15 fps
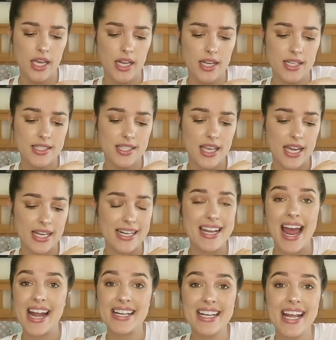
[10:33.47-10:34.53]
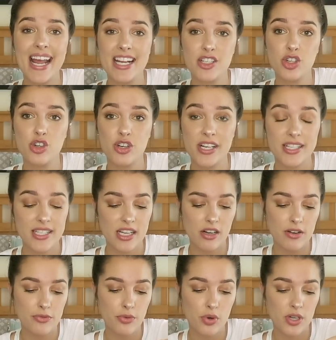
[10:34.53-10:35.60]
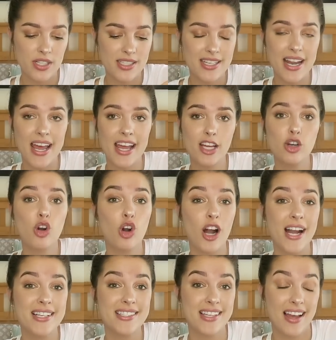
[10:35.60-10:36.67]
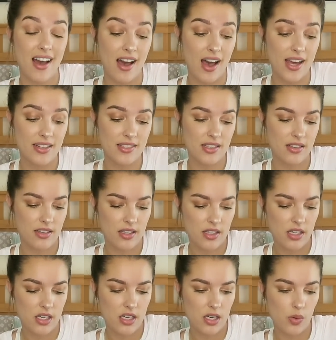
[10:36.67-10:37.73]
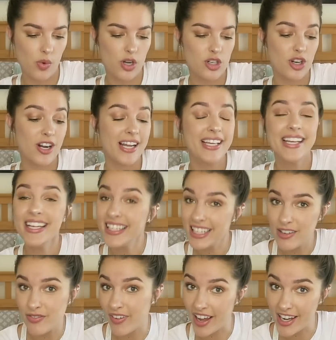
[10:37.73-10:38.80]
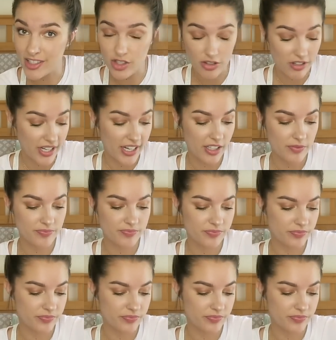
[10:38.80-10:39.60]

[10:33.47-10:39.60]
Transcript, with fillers: it is like 98 degrees here in Florida today crazy hot we're under a heat advisory